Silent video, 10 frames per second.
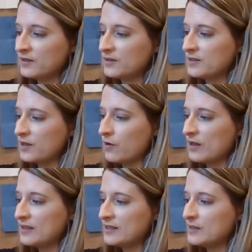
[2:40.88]
So
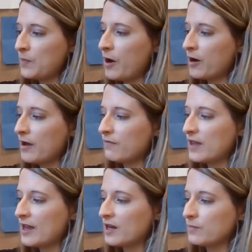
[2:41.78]
it's just part of
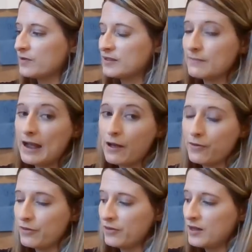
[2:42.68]
the animal's
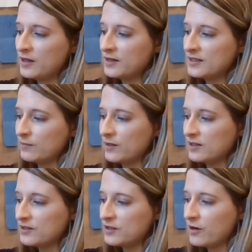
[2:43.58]
mouth. So I'm going to
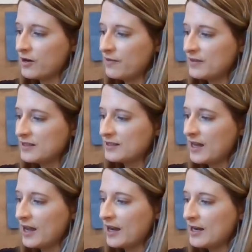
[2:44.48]
start on this
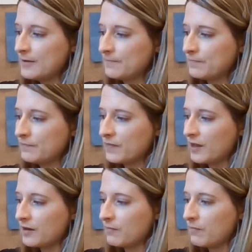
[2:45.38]
side
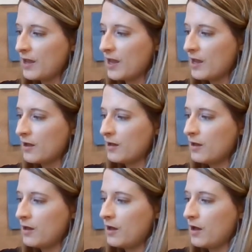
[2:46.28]
and make
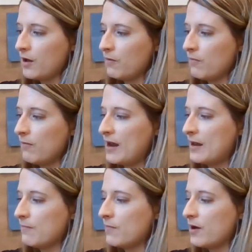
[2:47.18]
a
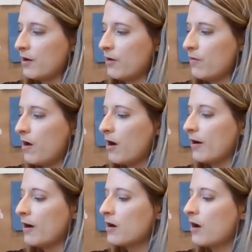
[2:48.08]
rainbow
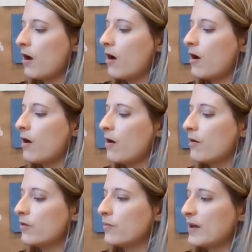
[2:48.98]
arc
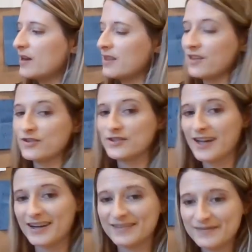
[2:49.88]
all the way to the other side.